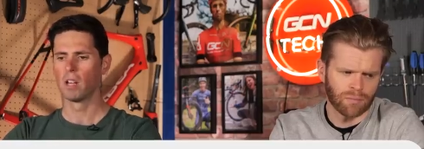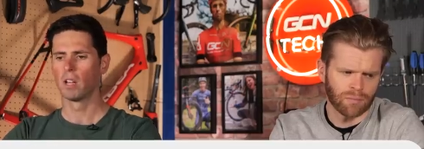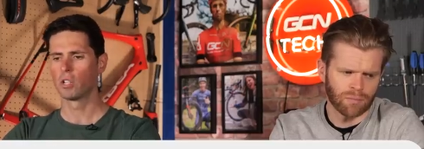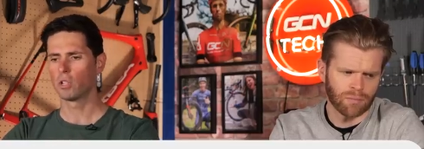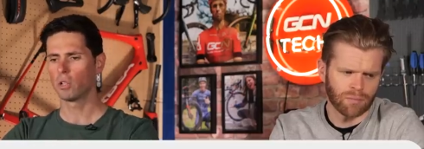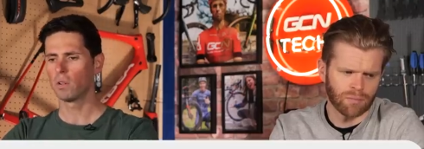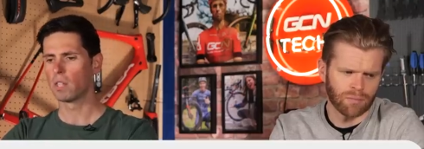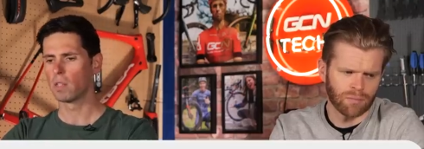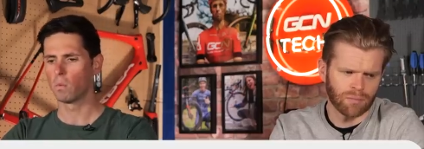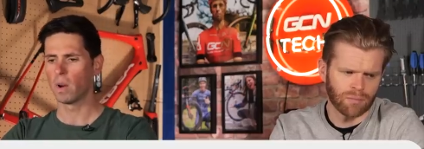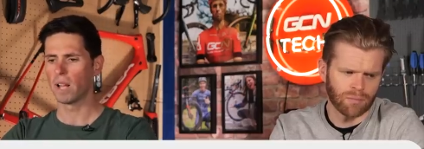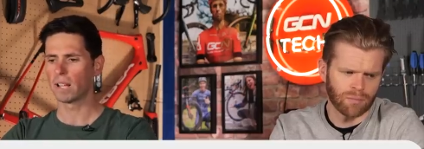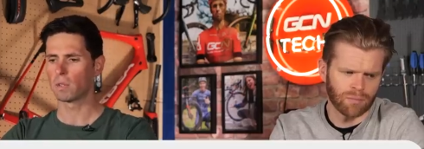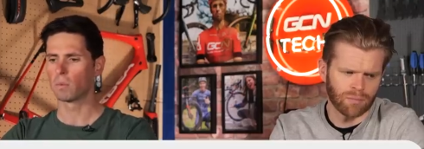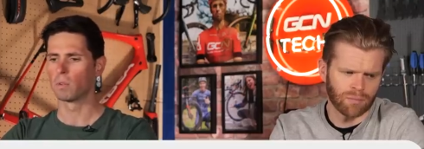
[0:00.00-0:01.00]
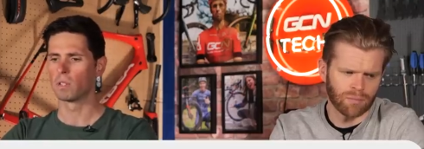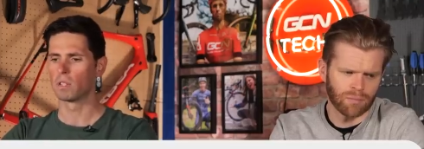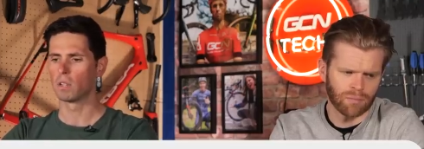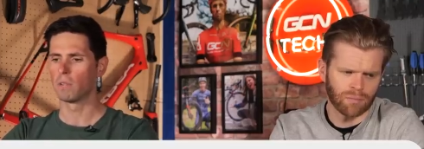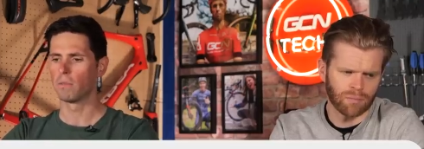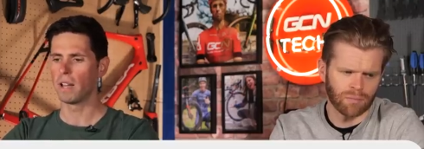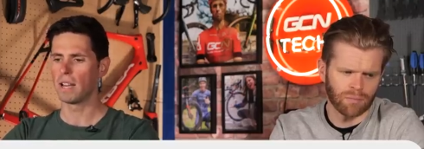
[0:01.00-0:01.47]
Speaker 1: Surely the wax will
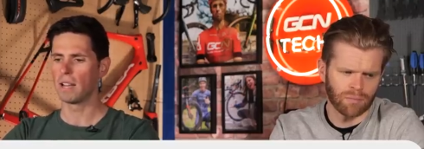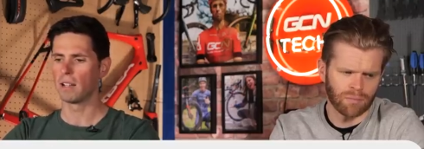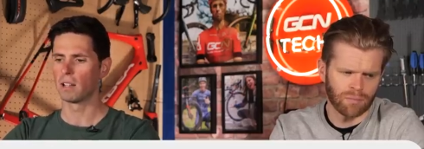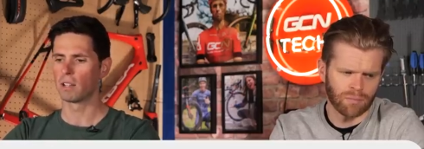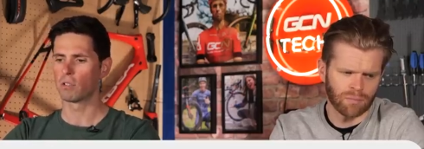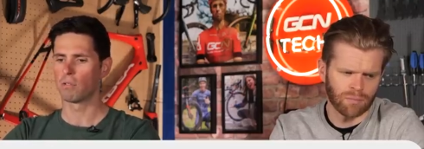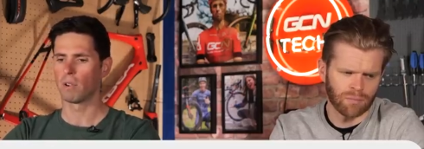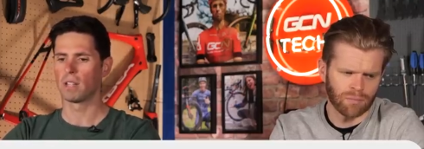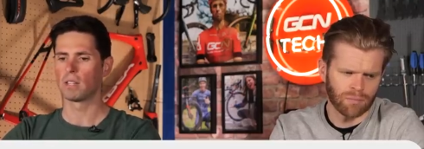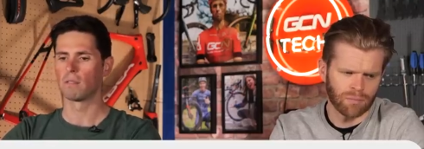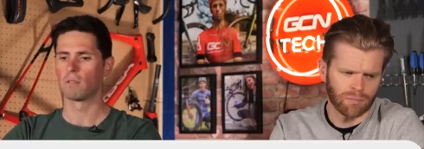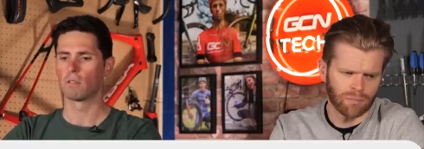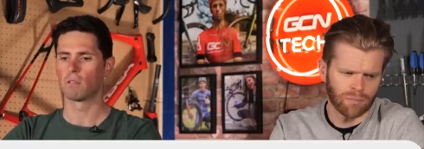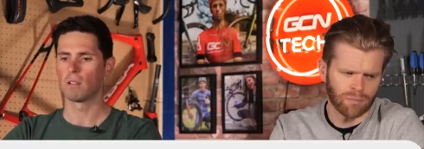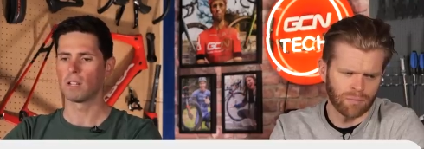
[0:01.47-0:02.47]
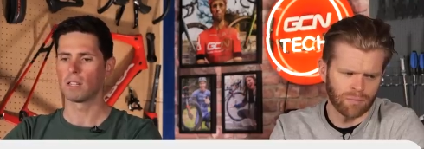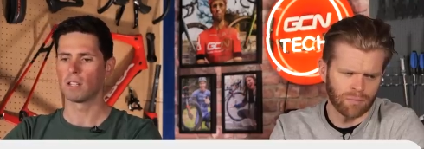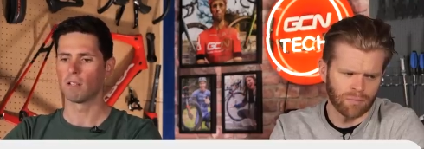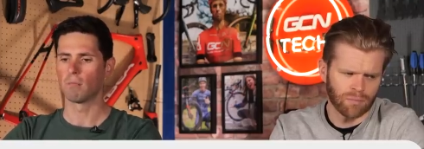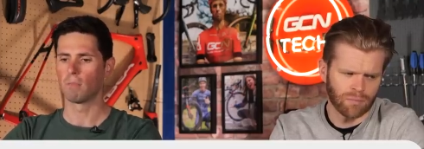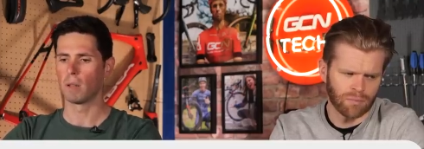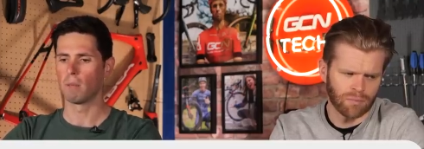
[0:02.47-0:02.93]
dissolve any last trace of the grease that
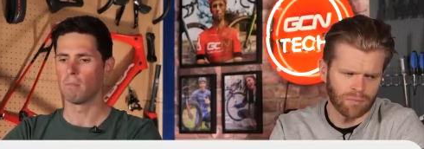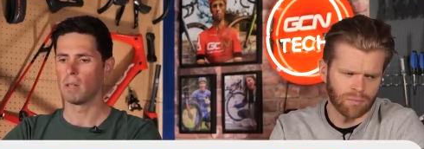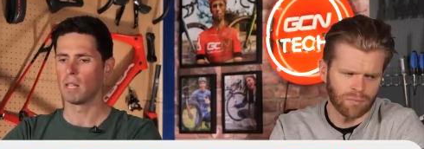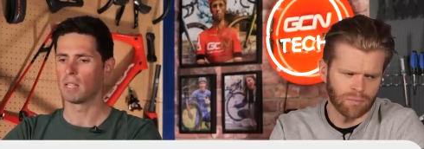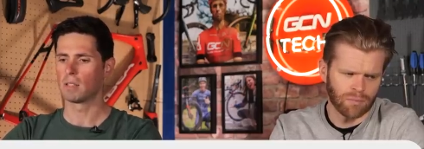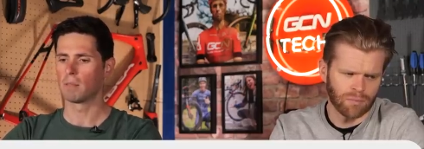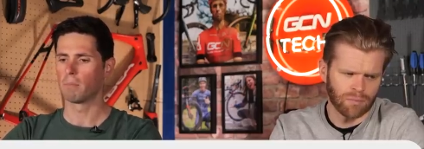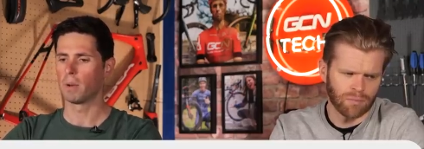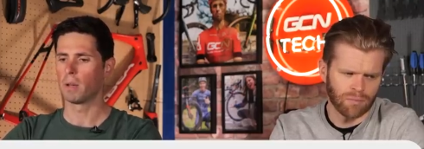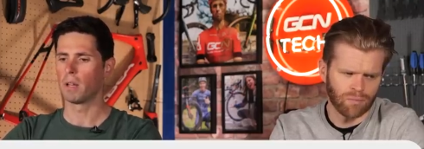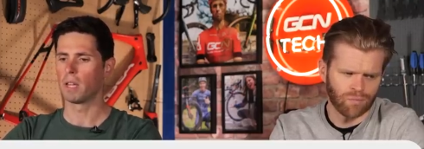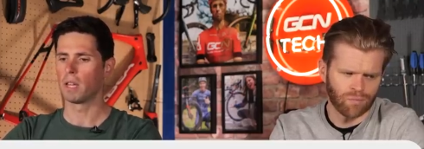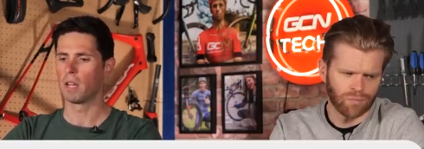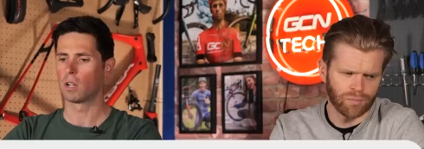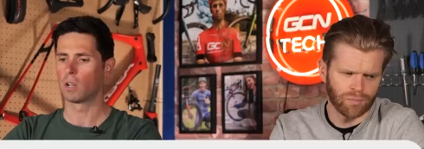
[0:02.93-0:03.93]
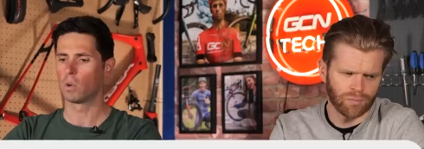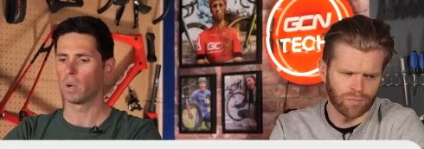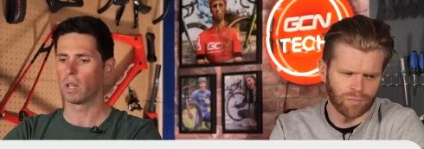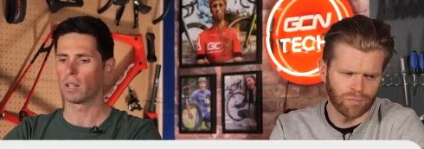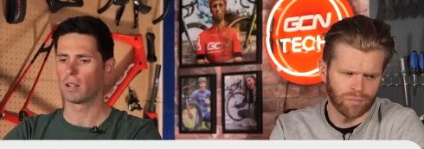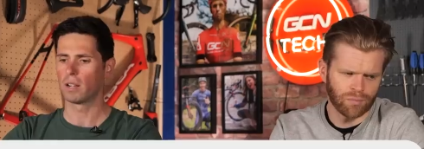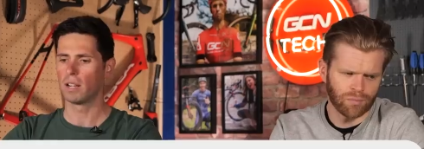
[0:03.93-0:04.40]
have been missed by a
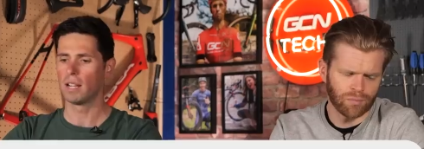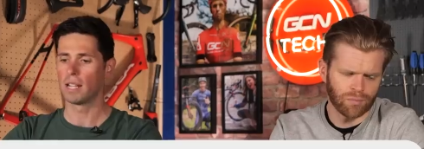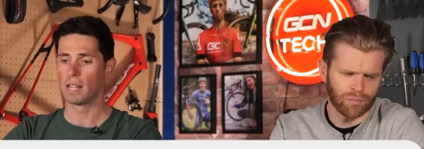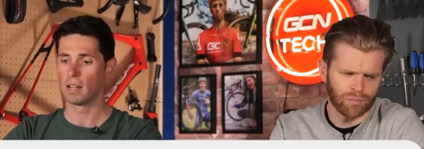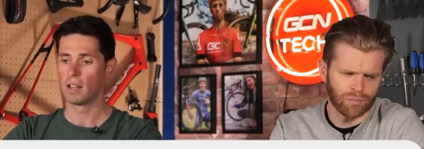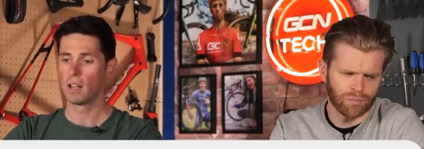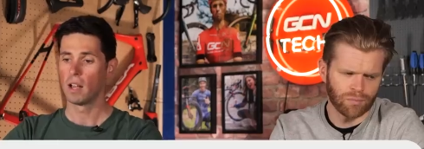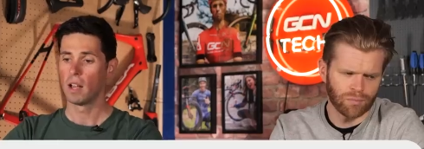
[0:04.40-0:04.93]
quicker clean.